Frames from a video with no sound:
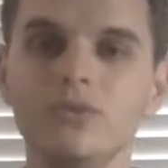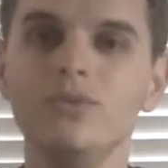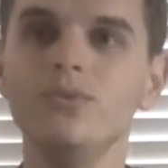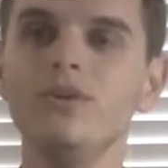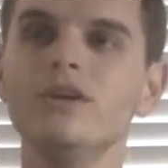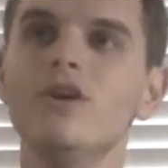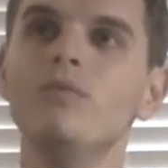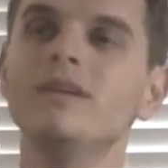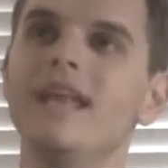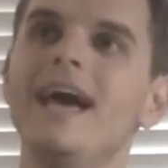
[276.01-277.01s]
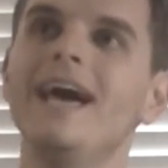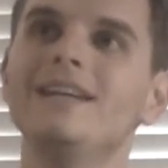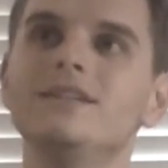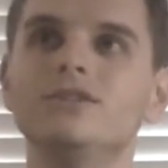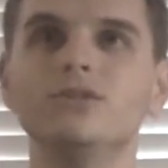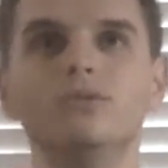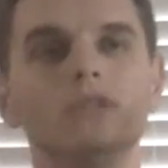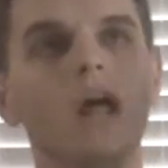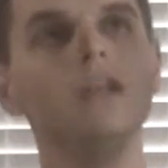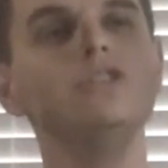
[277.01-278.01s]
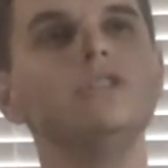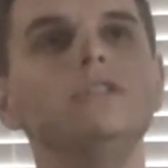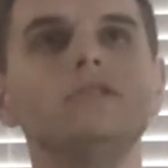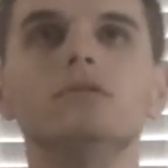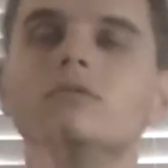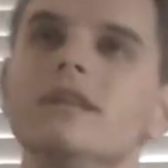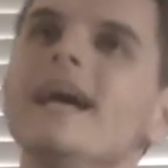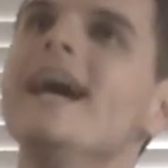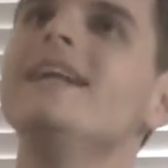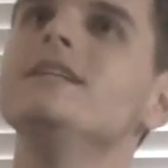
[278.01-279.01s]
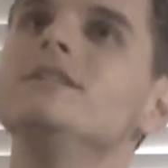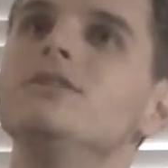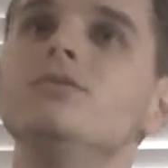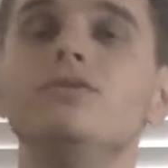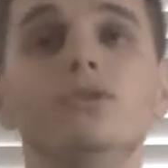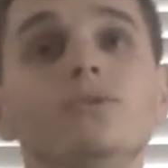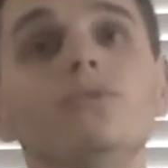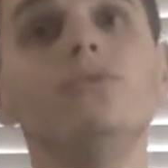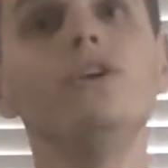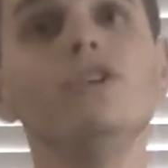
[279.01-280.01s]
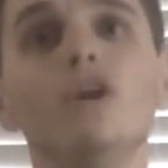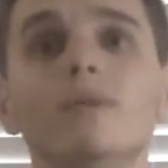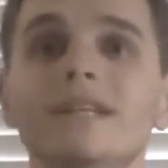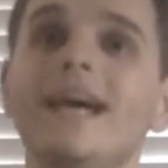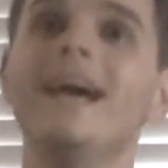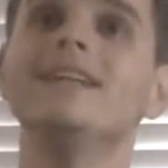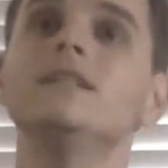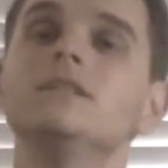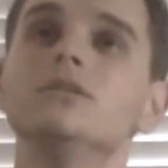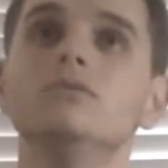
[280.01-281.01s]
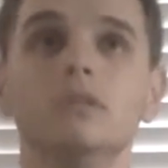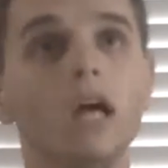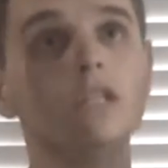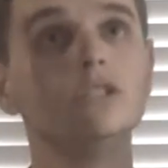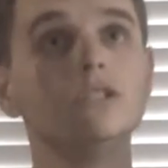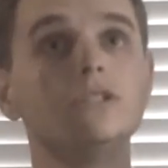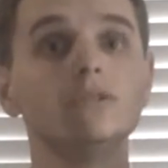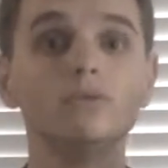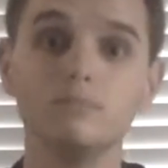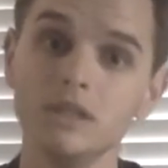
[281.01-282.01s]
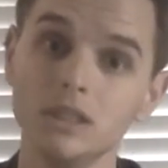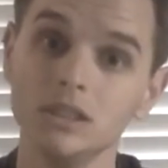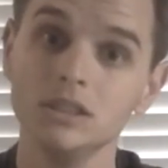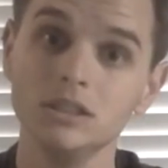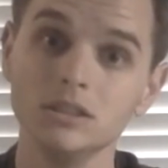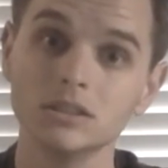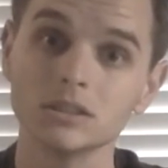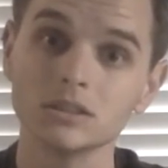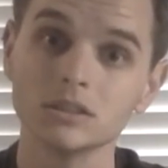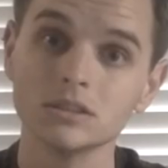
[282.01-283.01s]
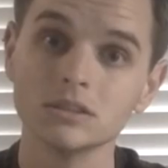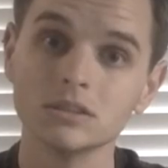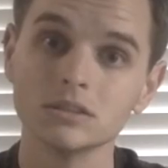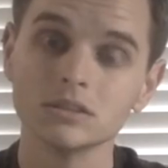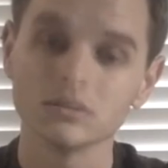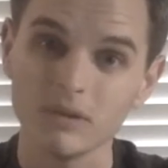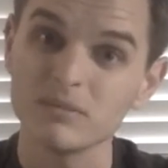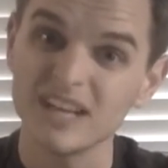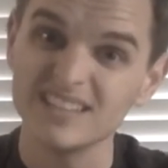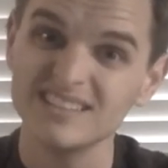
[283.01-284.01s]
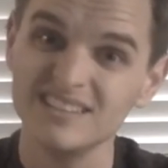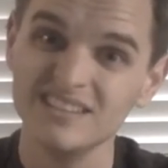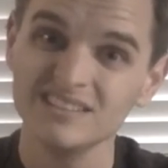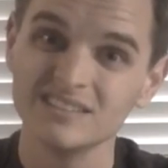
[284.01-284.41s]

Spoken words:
you know what latitude, longitude, do you know what latitude, longitude means? Remember that song?